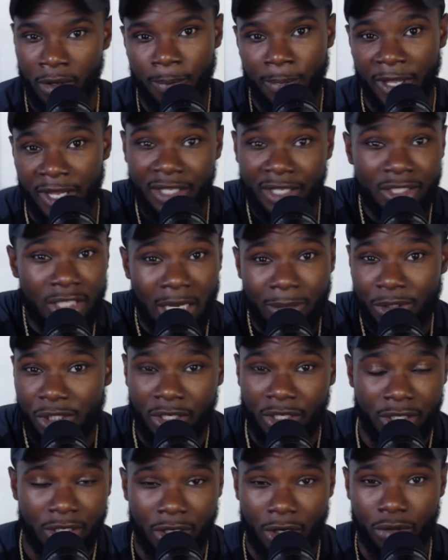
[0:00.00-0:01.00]
Anytime she
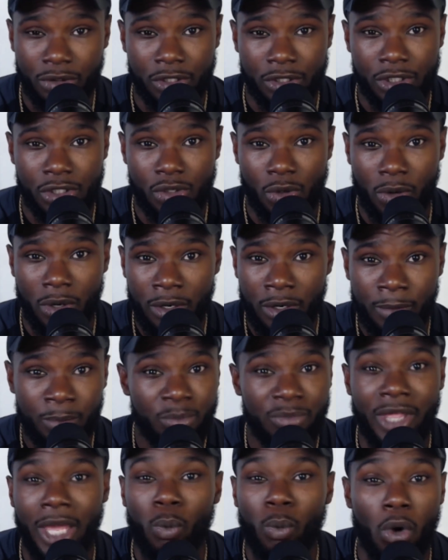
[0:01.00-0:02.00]
needed to go to the store,
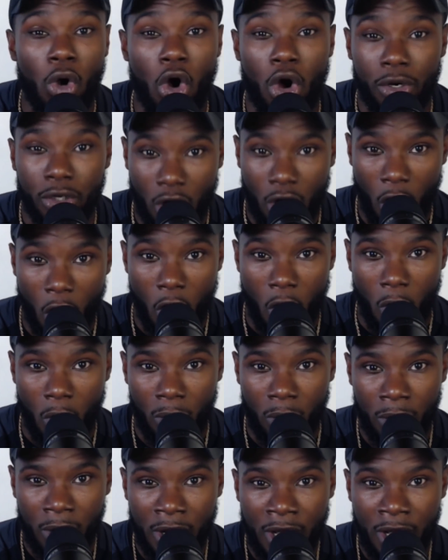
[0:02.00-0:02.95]
they were on call.